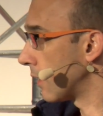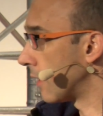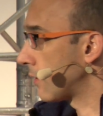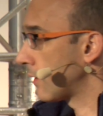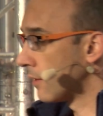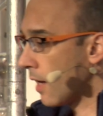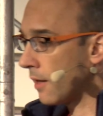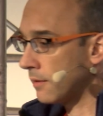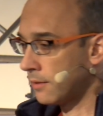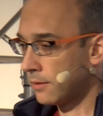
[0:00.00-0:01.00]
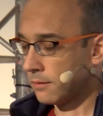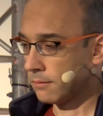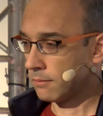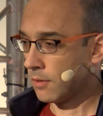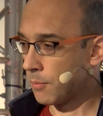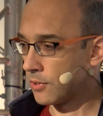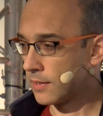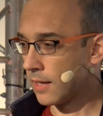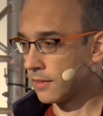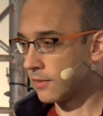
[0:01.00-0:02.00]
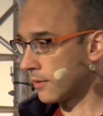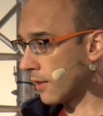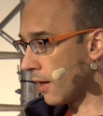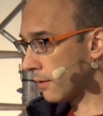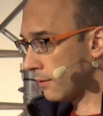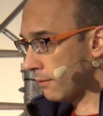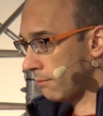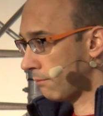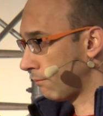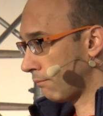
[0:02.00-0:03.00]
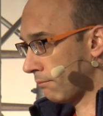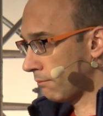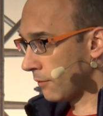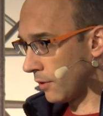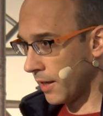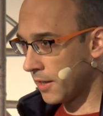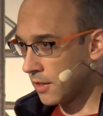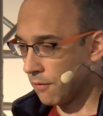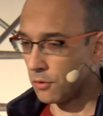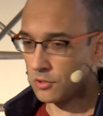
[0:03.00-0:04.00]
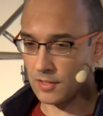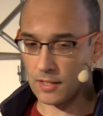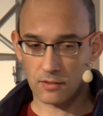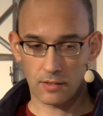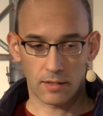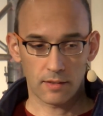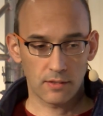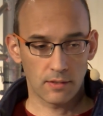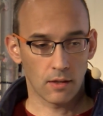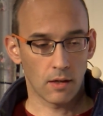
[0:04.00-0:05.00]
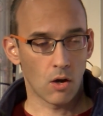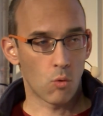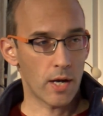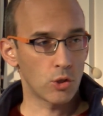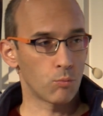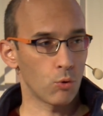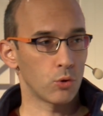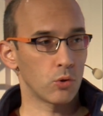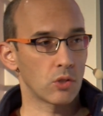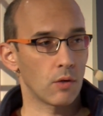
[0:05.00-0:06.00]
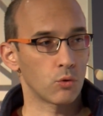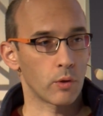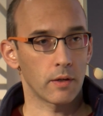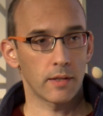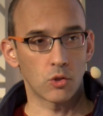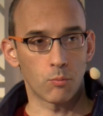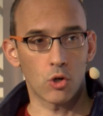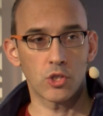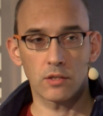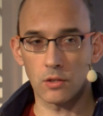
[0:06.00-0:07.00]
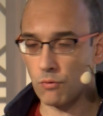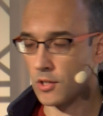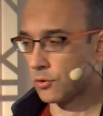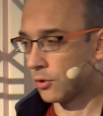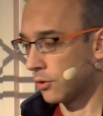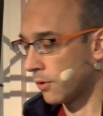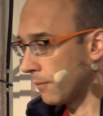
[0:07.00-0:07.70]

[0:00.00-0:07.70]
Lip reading: It's not, OpenStack is not any of those things. It's a way to produce software. It's a project infrastructure.